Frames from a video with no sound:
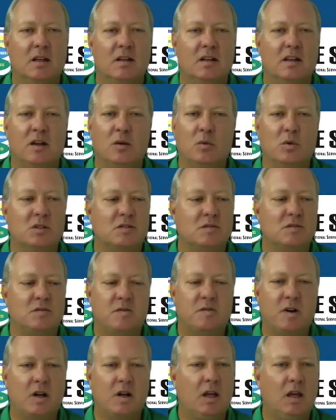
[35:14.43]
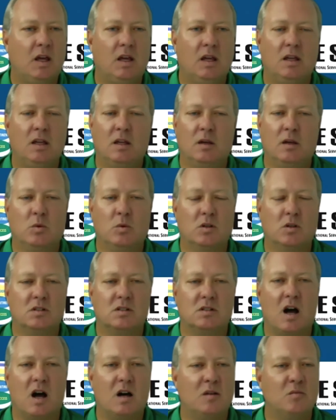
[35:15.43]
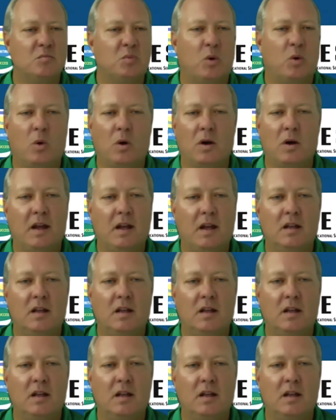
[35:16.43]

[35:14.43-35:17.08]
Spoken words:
It was funny, it was on point.